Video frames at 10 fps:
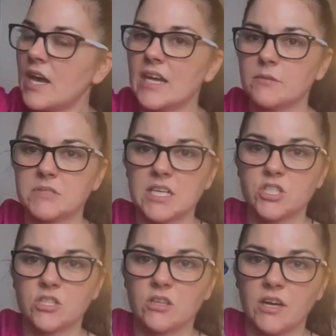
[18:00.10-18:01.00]

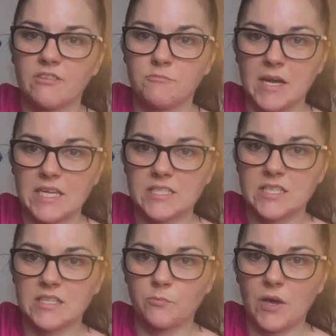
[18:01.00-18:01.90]
adaptation that I have made to
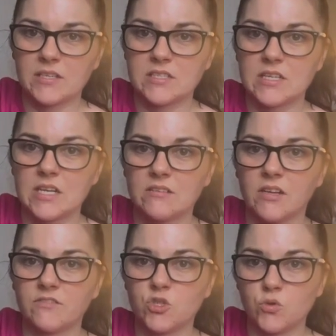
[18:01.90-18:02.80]
this pattern is
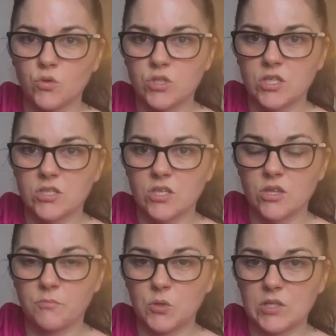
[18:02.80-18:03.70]
I've shortened
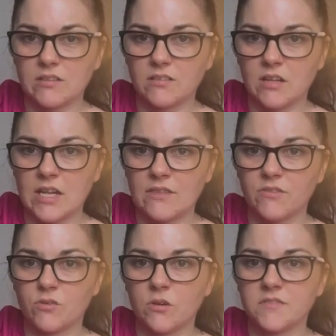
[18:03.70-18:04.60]
the bodice
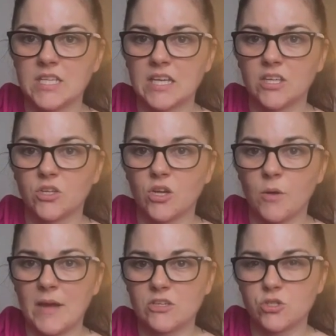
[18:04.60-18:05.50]
length. So I've taken
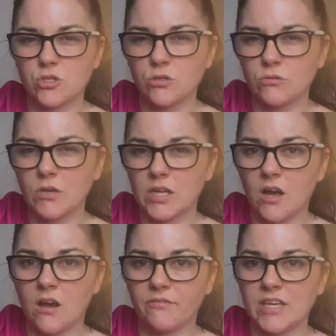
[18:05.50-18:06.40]
about
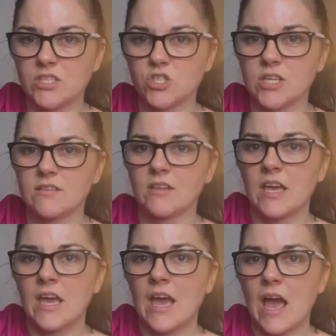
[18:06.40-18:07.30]
2.5 inches
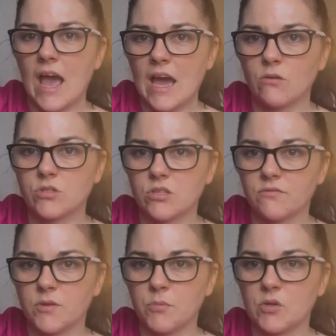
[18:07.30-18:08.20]
out
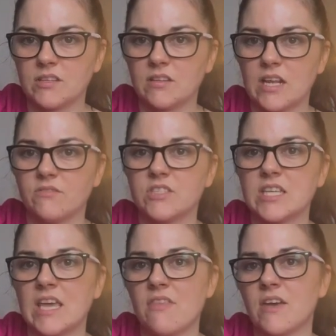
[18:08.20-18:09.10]
of the bodice length to
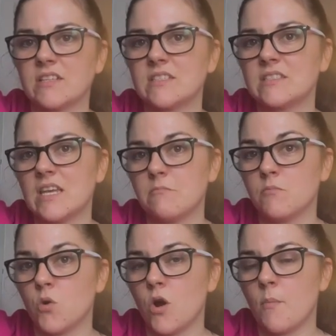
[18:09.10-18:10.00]
get that to sit
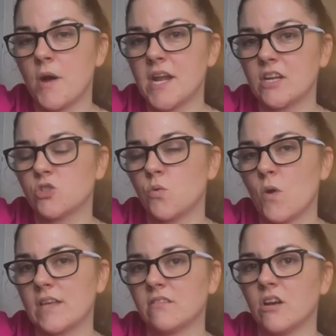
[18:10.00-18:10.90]
more on my natural
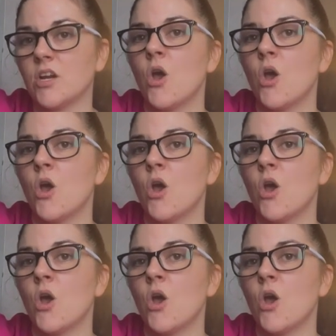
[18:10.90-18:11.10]
waistline